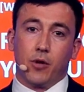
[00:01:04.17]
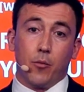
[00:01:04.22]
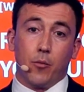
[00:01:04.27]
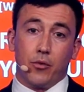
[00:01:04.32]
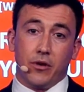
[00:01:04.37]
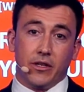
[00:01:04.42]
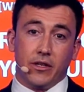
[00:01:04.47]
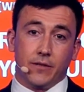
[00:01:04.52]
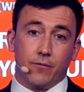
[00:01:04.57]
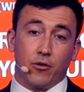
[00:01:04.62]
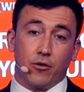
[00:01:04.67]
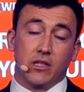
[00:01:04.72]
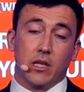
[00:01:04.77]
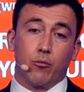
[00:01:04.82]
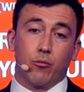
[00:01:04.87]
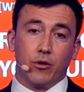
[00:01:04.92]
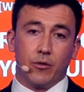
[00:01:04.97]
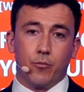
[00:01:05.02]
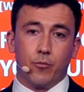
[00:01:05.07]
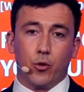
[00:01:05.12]
companies, for
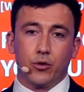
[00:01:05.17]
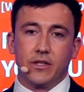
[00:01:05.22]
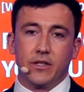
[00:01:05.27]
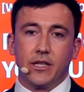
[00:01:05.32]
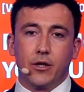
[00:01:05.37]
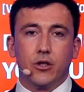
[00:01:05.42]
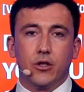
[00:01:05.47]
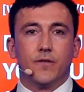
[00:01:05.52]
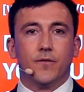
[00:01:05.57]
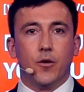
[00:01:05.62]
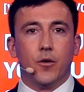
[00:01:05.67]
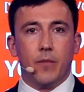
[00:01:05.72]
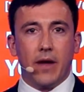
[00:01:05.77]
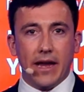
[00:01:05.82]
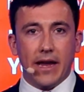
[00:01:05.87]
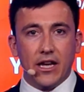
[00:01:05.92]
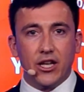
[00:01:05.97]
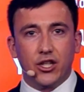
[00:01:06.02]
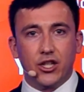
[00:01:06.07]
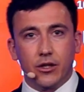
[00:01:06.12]
example, importing goods from
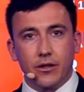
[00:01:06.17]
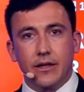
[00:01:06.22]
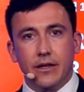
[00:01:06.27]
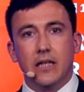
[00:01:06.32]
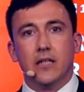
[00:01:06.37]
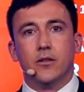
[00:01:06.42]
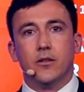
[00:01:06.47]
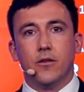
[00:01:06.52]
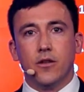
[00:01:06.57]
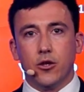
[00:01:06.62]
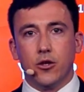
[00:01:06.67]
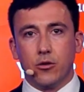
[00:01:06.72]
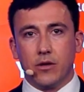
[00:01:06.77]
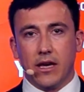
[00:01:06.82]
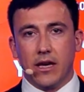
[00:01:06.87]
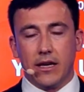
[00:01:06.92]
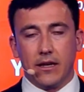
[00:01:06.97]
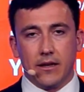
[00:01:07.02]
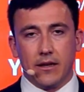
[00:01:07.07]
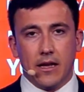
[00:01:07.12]
Asia into the
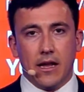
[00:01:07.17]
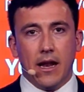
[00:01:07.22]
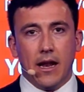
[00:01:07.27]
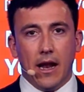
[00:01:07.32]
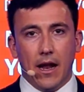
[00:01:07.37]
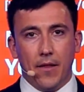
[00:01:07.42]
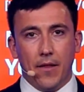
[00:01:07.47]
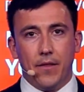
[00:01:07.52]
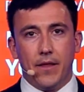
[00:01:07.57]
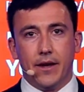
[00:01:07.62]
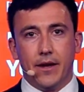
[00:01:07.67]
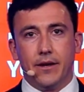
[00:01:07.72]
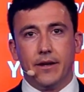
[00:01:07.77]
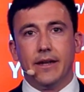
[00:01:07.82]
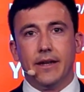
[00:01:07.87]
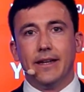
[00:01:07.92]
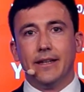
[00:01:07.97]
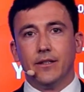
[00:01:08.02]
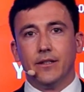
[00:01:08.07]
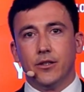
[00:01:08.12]
UK and then
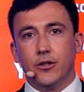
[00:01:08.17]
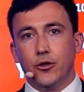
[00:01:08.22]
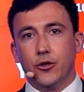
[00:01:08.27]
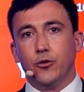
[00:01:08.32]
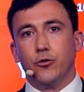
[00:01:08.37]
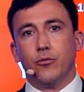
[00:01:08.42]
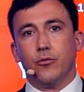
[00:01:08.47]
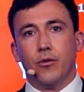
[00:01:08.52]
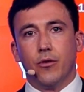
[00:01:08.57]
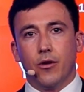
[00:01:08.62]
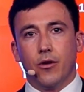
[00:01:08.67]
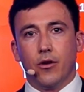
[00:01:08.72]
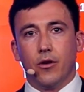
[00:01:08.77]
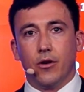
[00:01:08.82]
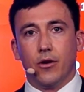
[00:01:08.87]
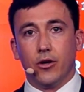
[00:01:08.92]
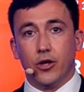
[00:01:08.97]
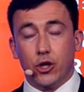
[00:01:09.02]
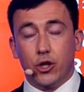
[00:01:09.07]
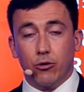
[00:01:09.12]
into
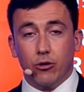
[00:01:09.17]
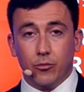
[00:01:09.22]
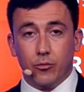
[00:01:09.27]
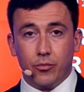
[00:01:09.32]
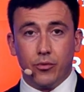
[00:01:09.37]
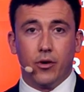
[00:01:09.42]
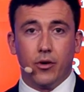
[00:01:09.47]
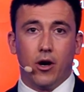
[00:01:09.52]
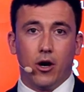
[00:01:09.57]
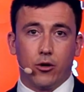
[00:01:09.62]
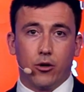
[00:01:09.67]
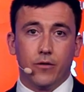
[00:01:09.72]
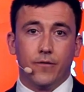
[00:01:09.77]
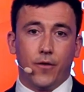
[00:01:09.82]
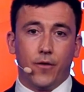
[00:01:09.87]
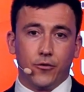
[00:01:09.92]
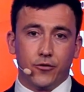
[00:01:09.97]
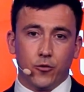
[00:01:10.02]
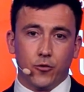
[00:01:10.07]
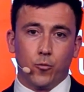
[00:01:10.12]
Europe are
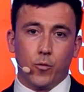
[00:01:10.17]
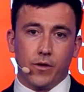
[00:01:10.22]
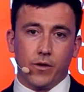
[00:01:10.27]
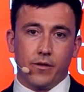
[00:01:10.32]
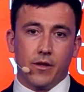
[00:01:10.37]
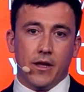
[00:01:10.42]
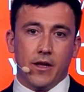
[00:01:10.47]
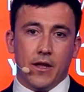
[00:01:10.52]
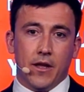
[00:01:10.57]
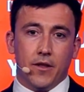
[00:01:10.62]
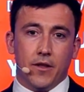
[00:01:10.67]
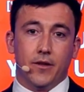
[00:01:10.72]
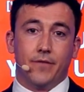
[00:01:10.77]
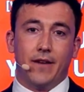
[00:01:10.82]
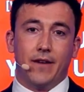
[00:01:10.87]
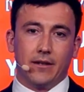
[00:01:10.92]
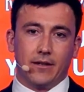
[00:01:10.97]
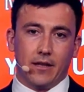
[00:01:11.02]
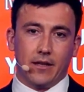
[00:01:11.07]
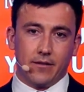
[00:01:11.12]
confronted with the
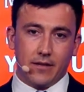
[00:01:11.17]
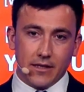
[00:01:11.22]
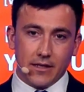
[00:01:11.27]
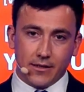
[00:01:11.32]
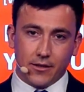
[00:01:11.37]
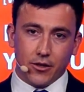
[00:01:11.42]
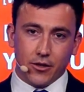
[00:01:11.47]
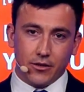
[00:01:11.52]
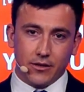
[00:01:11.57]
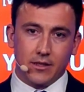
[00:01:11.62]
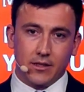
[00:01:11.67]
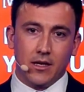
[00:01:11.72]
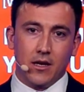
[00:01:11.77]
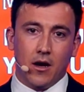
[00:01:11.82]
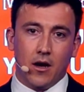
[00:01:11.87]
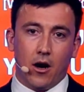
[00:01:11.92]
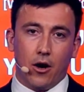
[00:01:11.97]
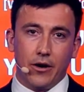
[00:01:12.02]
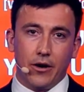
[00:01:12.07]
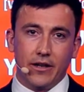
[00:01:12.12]
fact that these goods
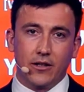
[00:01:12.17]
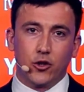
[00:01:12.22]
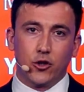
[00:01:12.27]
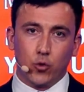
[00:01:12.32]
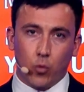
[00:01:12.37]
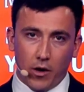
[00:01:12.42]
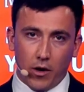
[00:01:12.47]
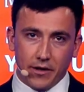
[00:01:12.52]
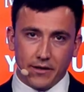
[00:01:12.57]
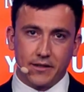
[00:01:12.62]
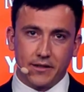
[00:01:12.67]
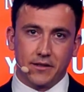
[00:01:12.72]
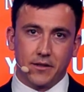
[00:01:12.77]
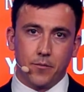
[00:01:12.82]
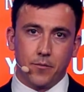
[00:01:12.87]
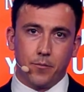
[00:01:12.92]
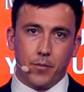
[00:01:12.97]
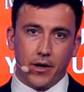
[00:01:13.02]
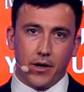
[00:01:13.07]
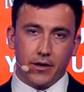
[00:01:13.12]
are hit twice
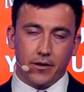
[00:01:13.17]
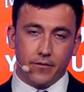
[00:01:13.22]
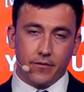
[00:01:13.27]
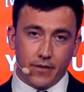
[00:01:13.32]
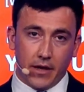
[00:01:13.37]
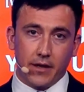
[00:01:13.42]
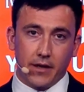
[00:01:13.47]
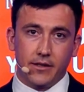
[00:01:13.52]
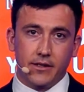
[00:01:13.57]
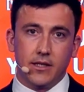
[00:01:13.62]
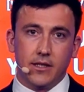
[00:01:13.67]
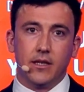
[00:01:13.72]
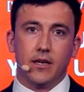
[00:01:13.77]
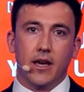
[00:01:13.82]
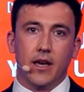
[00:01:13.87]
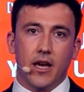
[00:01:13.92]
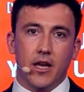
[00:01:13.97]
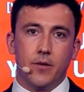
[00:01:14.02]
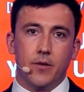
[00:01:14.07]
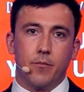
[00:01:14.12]
by VAT
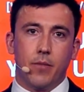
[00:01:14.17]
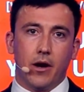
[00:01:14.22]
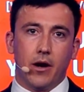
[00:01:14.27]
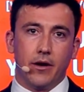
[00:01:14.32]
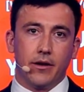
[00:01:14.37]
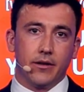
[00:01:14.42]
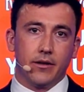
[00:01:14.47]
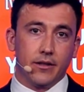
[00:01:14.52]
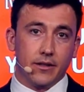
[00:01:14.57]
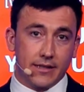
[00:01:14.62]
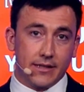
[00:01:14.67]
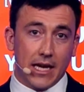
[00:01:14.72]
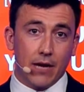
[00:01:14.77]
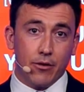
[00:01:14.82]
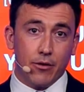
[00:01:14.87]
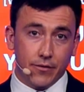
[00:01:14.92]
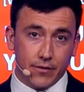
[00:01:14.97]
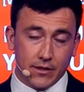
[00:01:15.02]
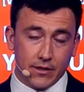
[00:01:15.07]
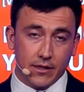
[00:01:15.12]
and by
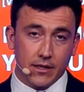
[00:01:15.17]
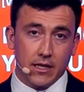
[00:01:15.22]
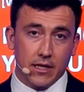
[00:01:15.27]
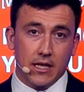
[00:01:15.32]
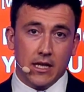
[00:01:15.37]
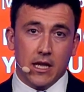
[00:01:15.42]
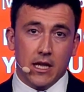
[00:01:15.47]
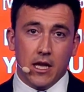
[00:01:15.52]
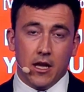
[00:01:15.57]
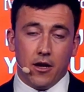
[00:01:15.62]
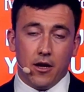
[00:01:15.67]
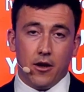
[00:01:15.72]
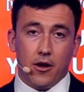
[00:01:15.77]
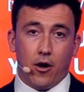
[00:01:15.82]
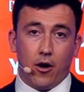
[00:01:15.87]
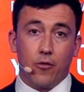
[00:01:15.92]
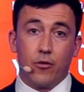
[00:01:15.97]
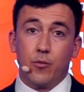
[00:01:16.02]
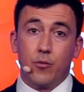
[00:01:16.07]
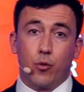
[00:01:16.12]
tariffs.
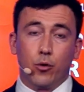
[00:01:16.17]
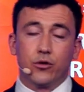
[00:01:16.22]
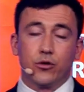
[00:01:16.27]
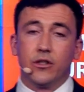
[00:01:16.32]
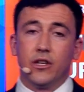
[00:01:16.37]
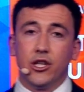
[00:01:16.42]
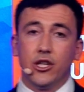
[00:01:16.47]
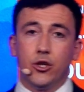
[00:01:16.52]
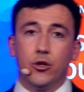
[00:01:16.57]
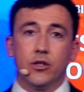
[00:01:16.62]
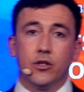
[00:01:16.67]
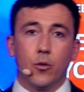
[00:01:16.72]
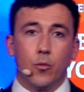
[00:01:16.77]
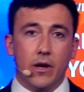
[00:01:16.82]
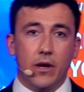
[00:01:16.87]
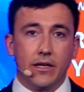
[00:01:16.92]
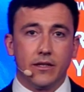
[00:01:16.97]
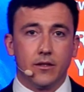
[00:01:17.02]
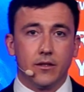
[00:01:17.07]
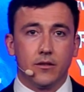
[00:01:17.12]
Other important issues are
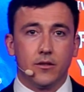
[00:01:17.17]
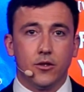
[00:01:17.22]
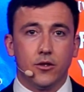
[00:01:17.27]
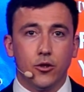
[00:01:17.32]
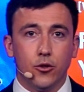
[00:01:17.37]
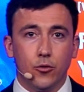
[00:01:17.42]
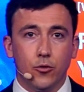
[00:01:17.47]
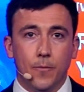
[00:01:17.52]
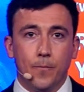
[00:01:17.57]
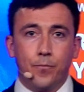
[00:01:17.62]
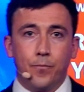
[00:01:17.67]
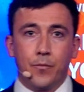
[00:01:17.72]
related to